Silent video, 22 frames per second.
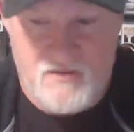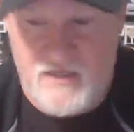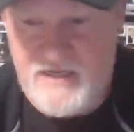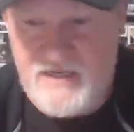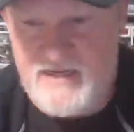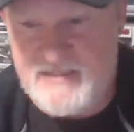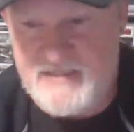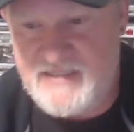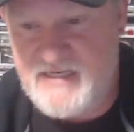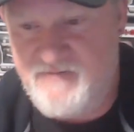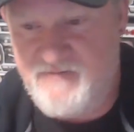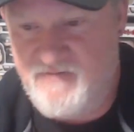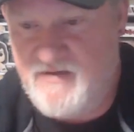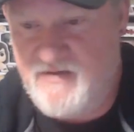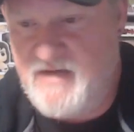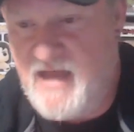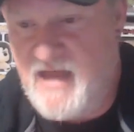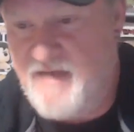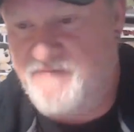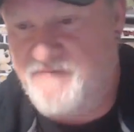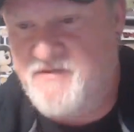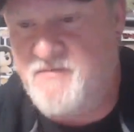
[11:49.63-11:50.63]
it doesn't even
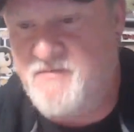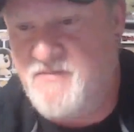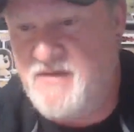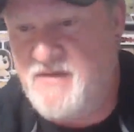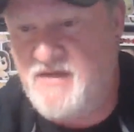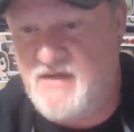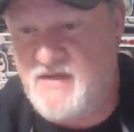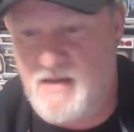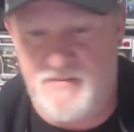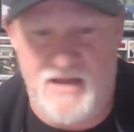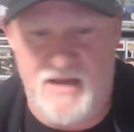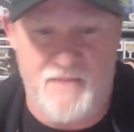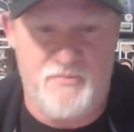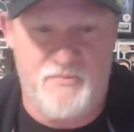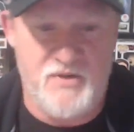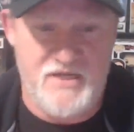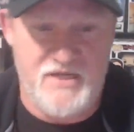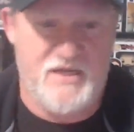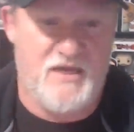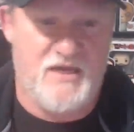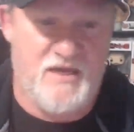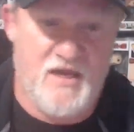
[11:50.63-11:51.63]
have to be. I'm not
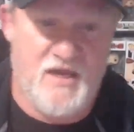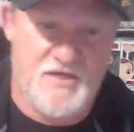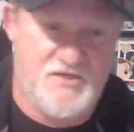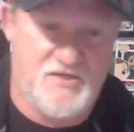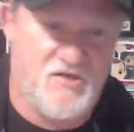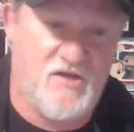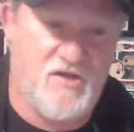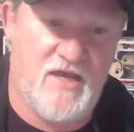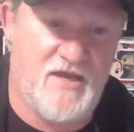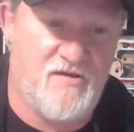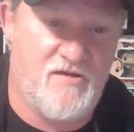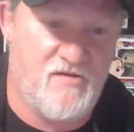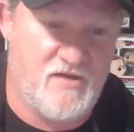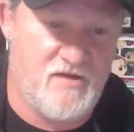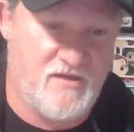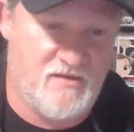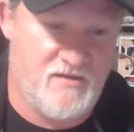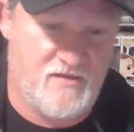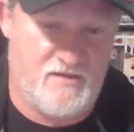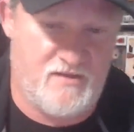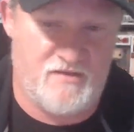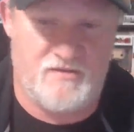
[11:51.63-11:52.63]
putting a gun to your head or
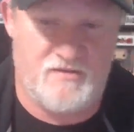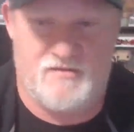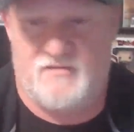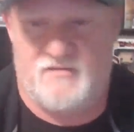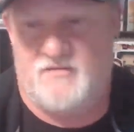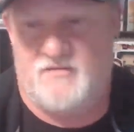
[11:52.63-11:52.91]
anything.